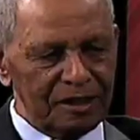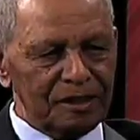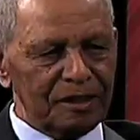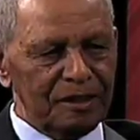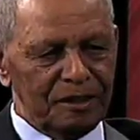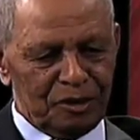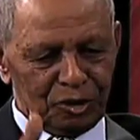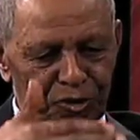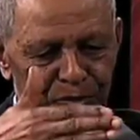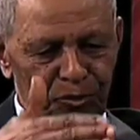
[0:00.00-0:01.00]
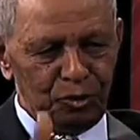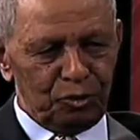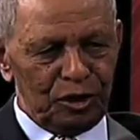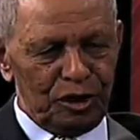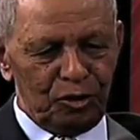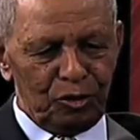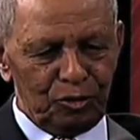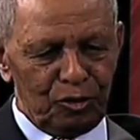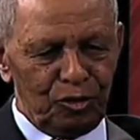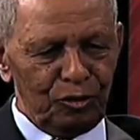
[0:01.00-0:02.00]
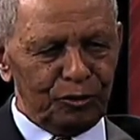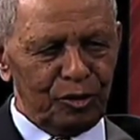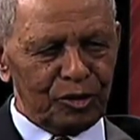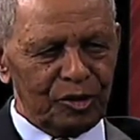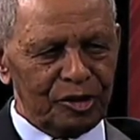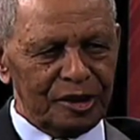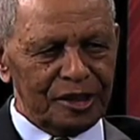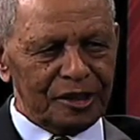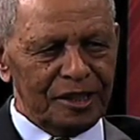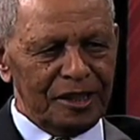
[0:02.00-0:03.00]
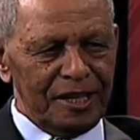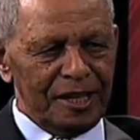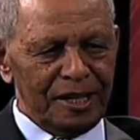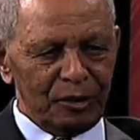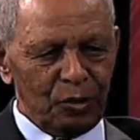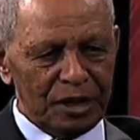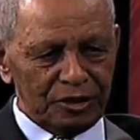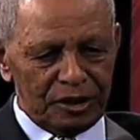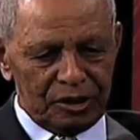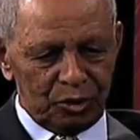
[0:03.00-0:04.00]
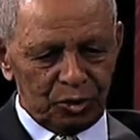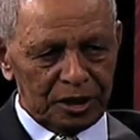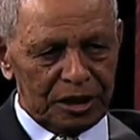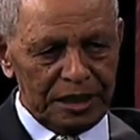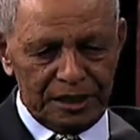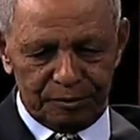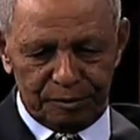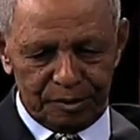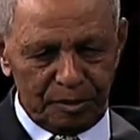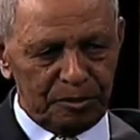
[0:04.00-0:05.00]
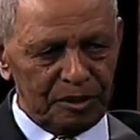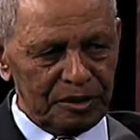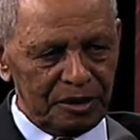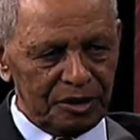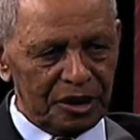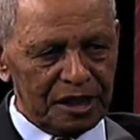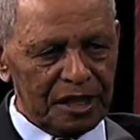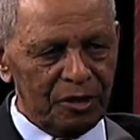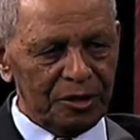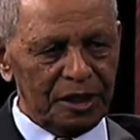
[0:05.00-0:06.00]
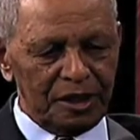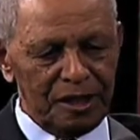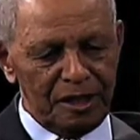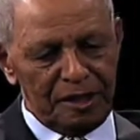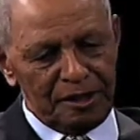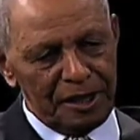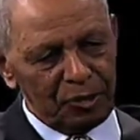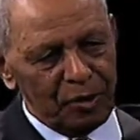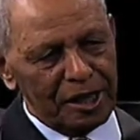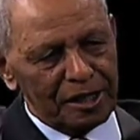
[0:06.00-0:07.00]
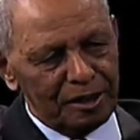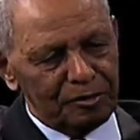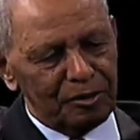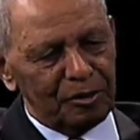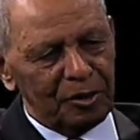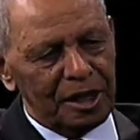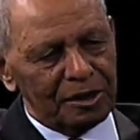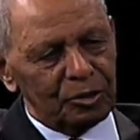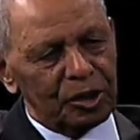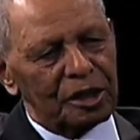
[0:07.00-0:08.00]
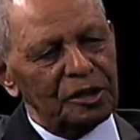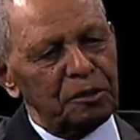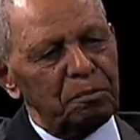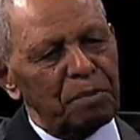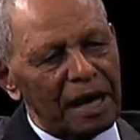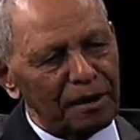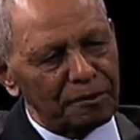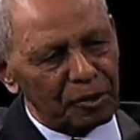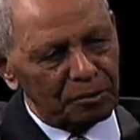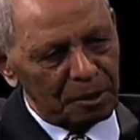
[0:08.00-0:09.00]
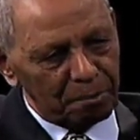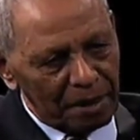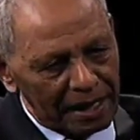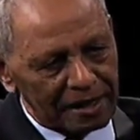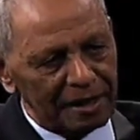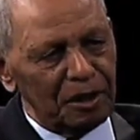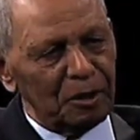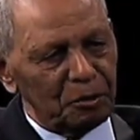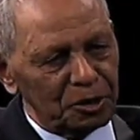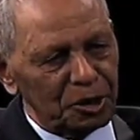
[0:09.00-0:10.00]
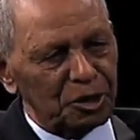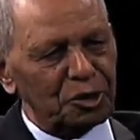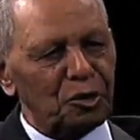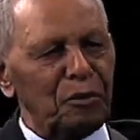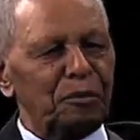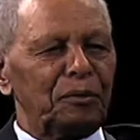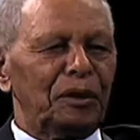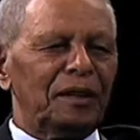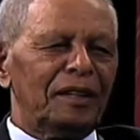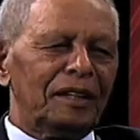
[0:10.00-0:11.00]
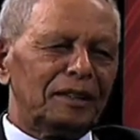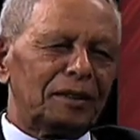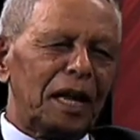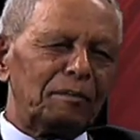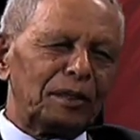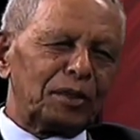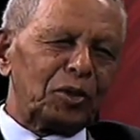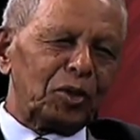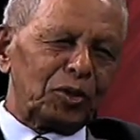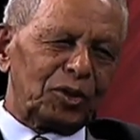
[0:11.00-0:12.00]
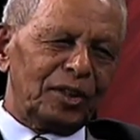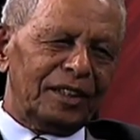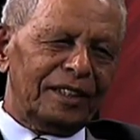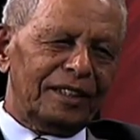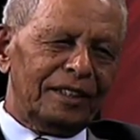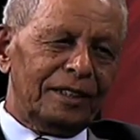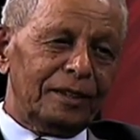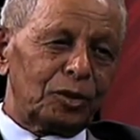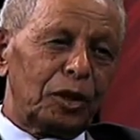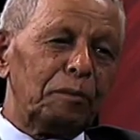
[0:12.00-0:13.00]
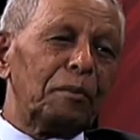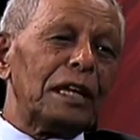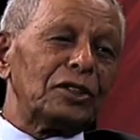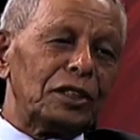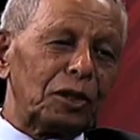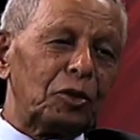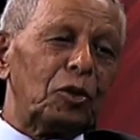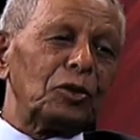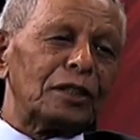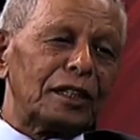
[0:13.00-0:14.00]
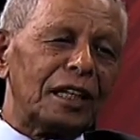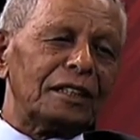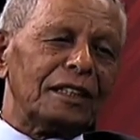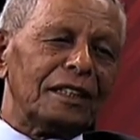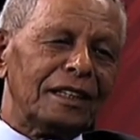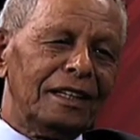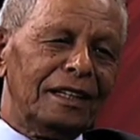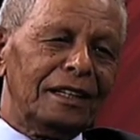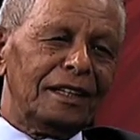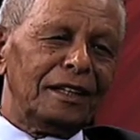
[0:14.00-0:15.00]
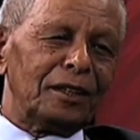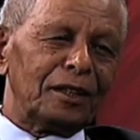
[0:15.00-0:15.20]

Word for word: it smoothly on all 4 corners. And once it is clear from its surrounding, then we had to cut it back from the back with this rope of diamond cord. So imagine a cord cutting a